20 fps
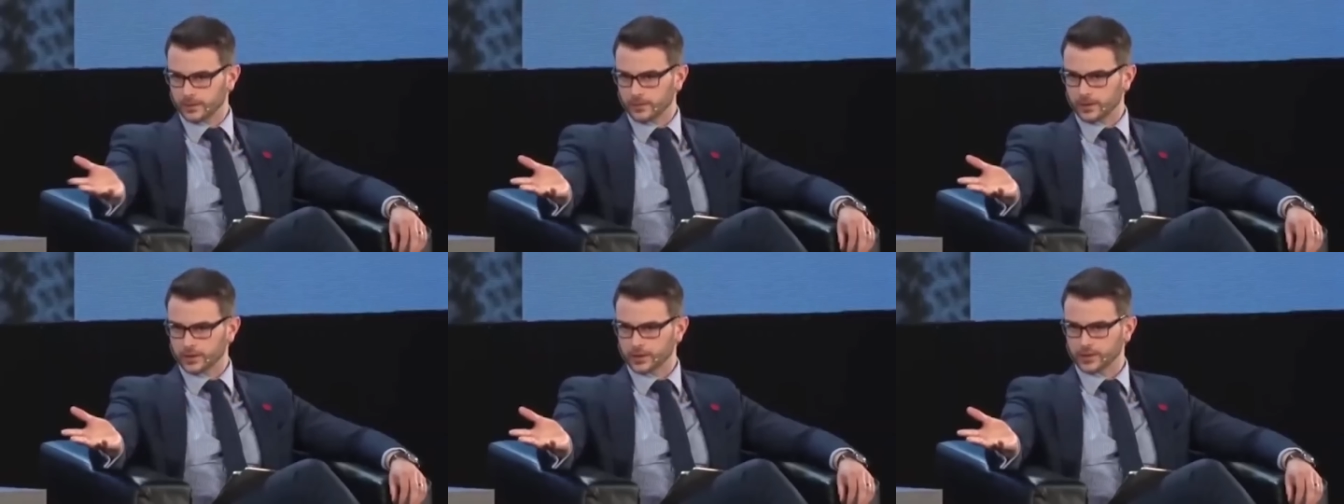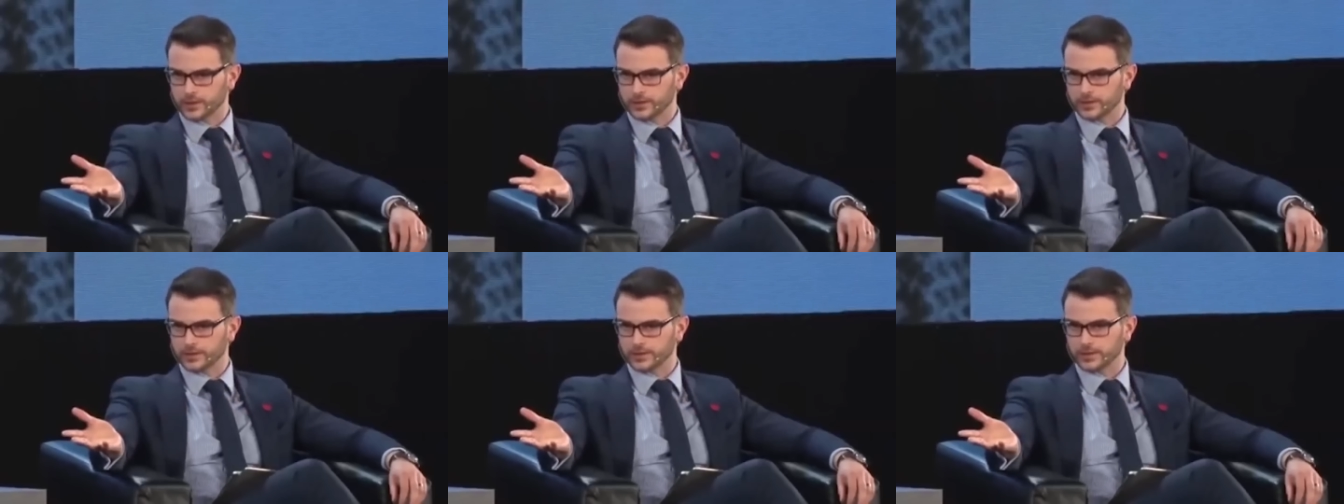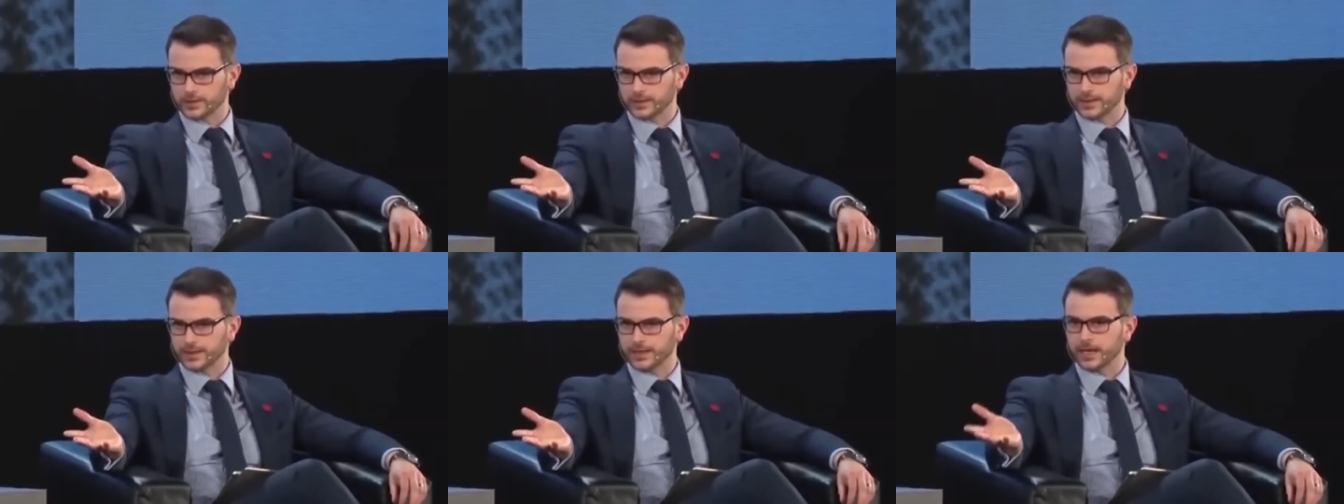I mentioned
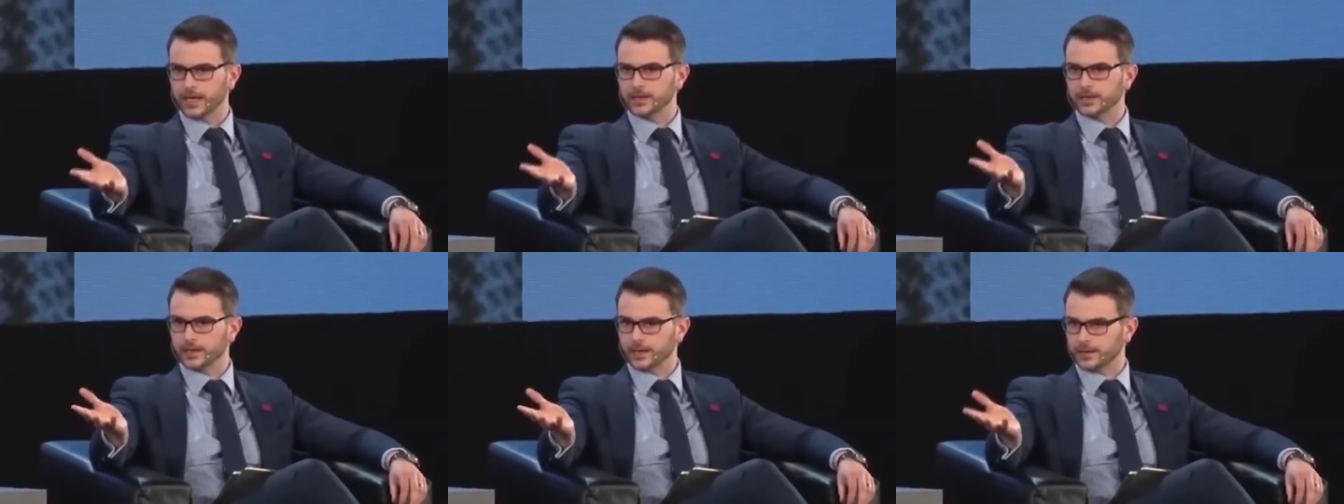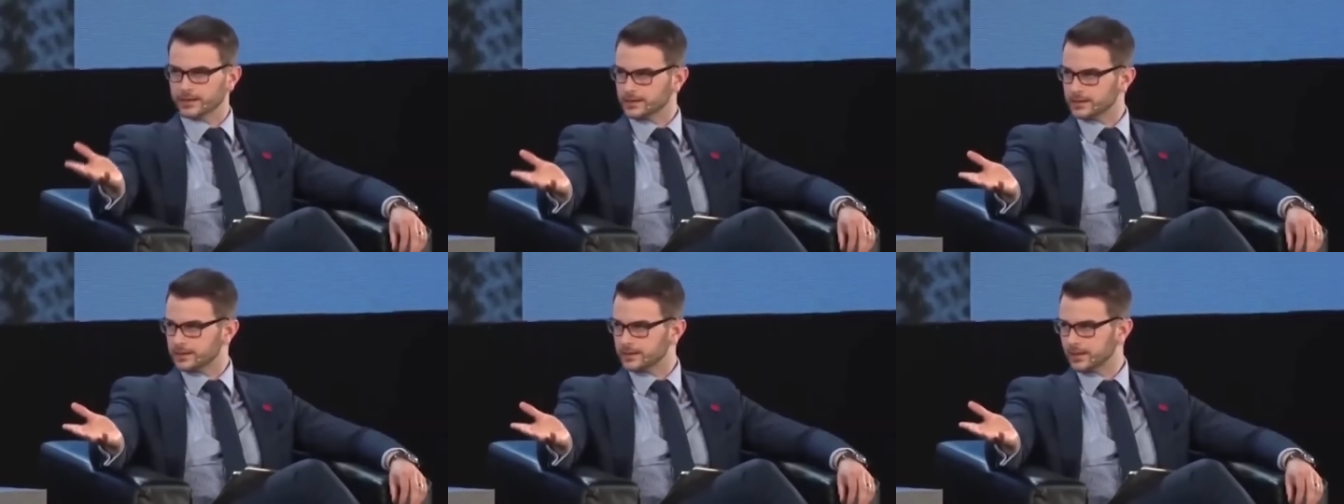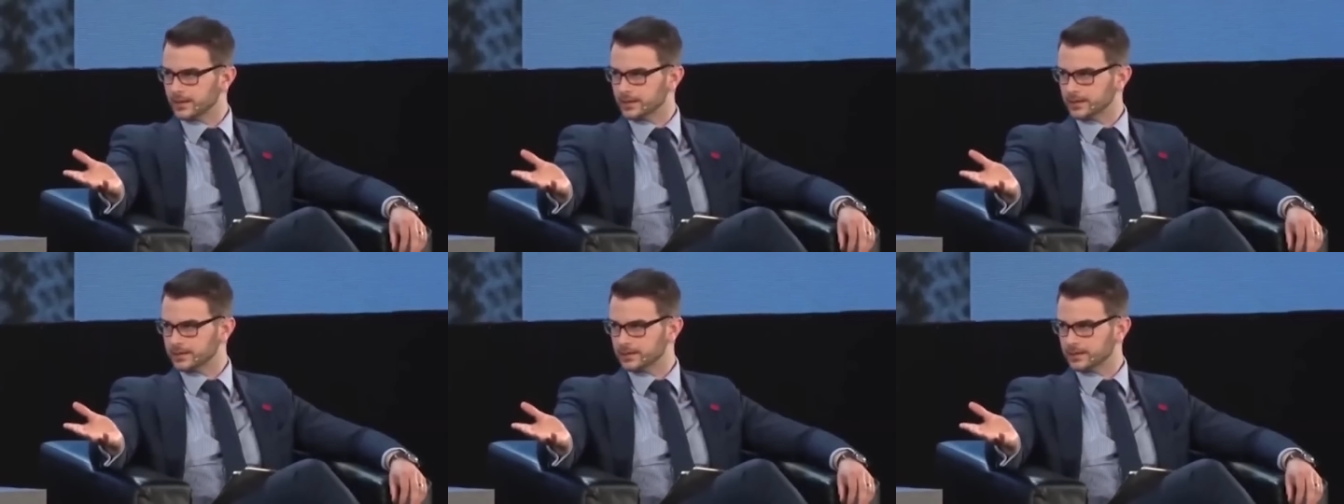the net nets
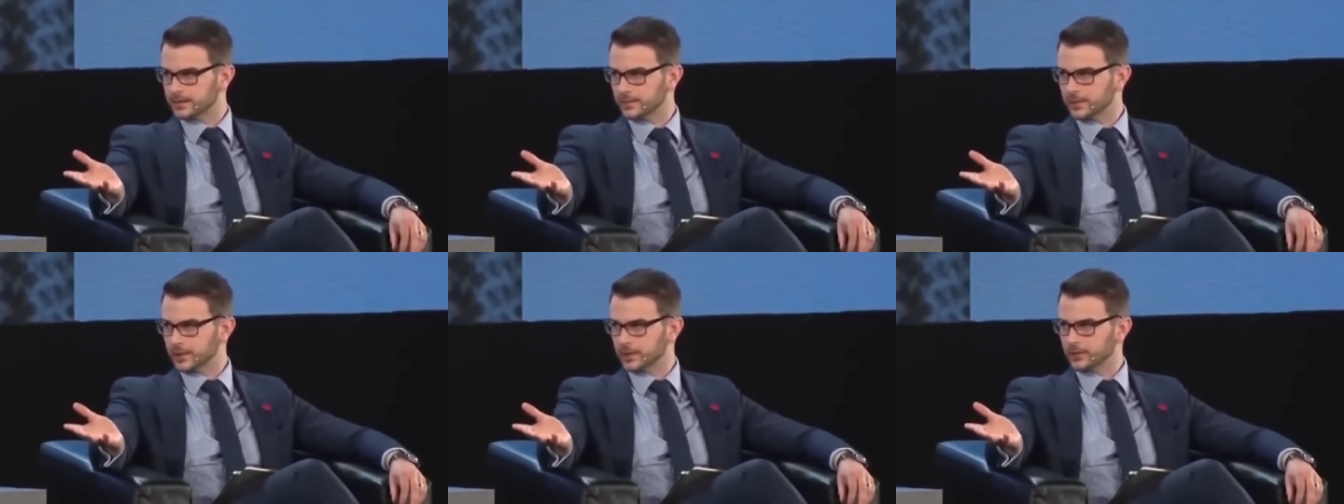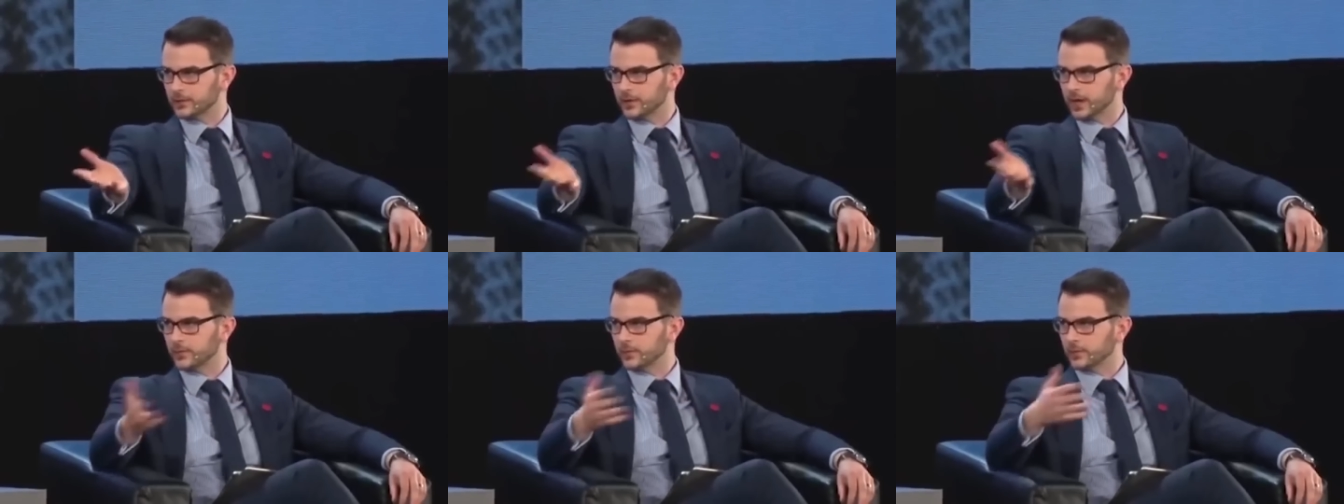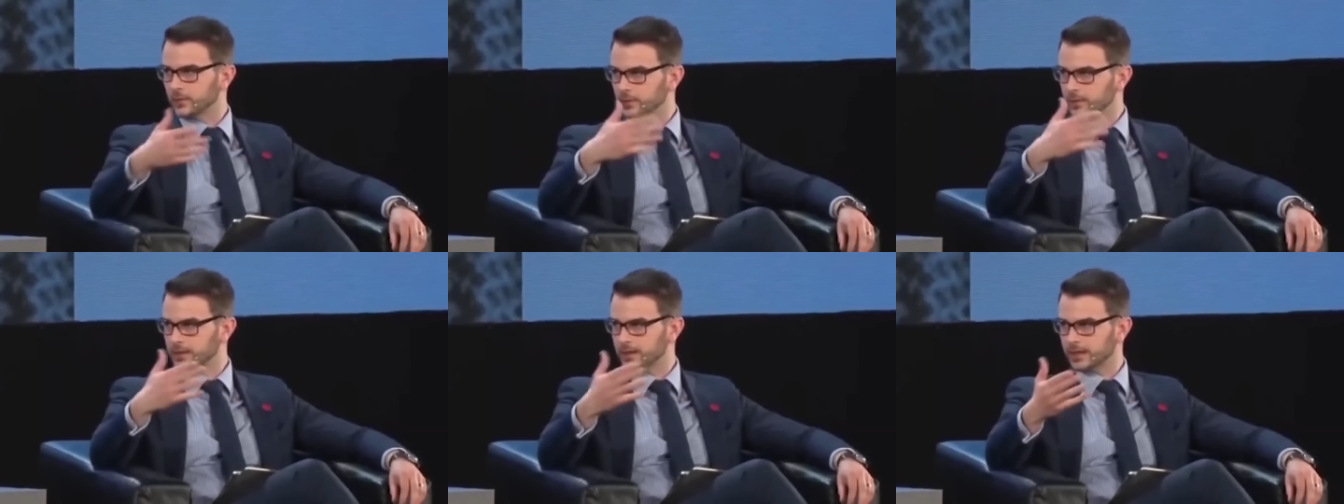that Ben
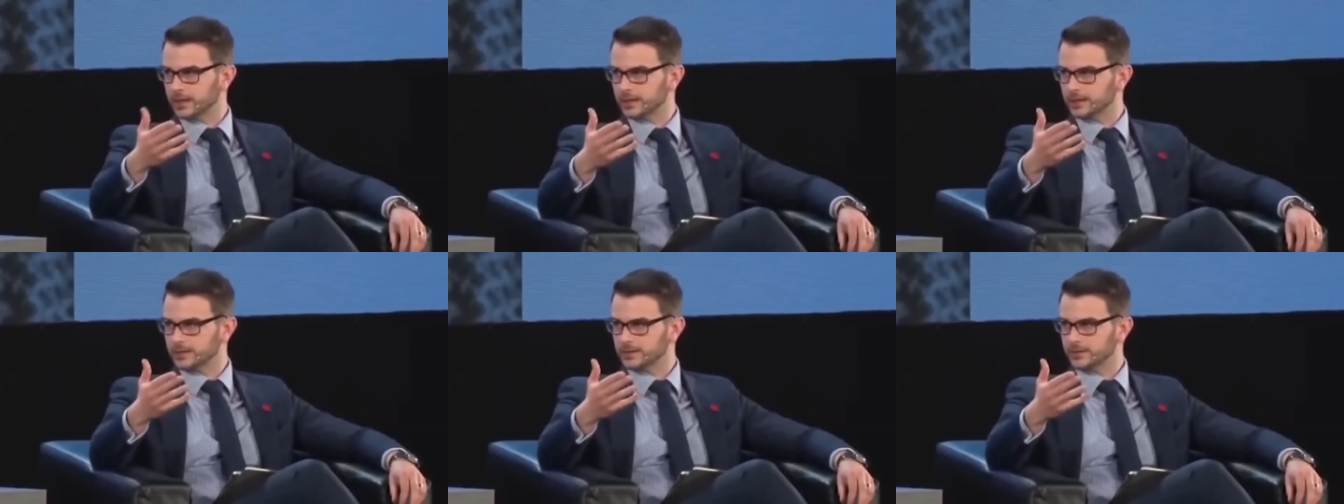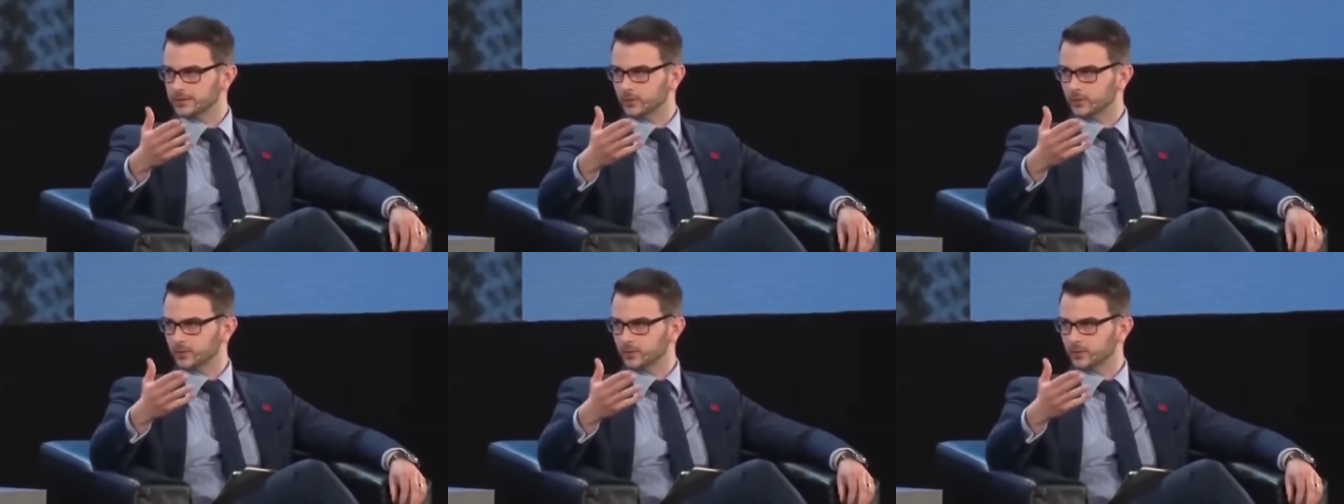Graham looked at,